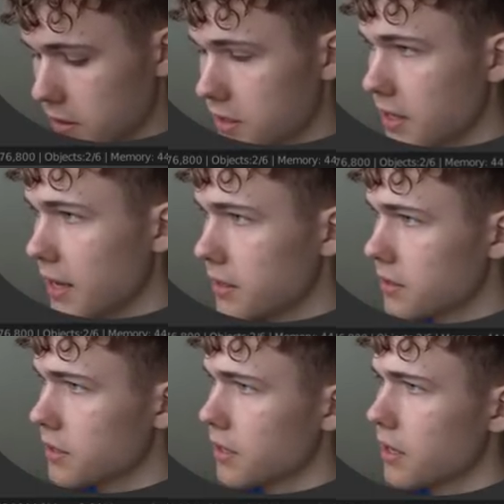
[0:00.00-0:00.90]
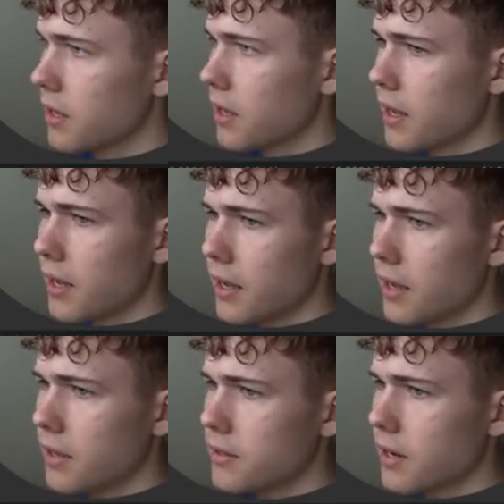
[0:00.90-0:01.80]
state,
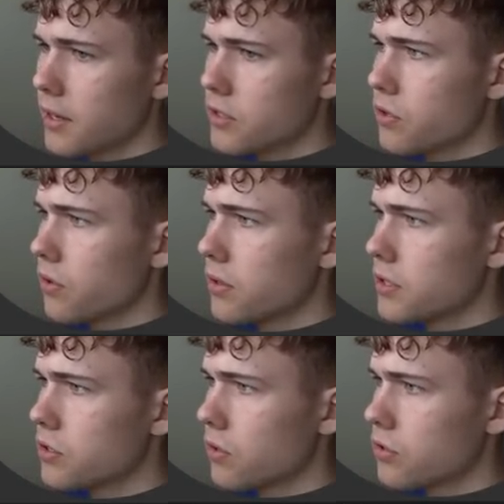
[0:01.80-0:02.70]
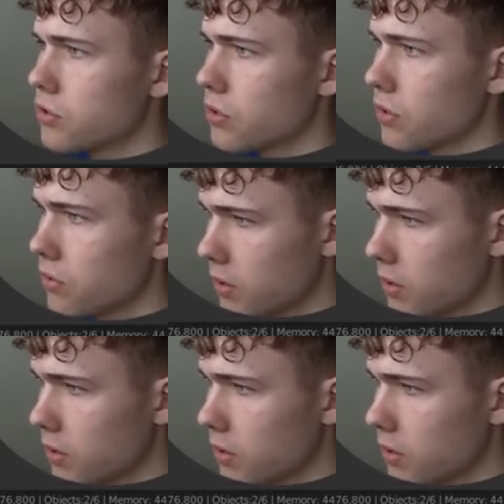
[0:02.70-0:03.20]
and let's call this also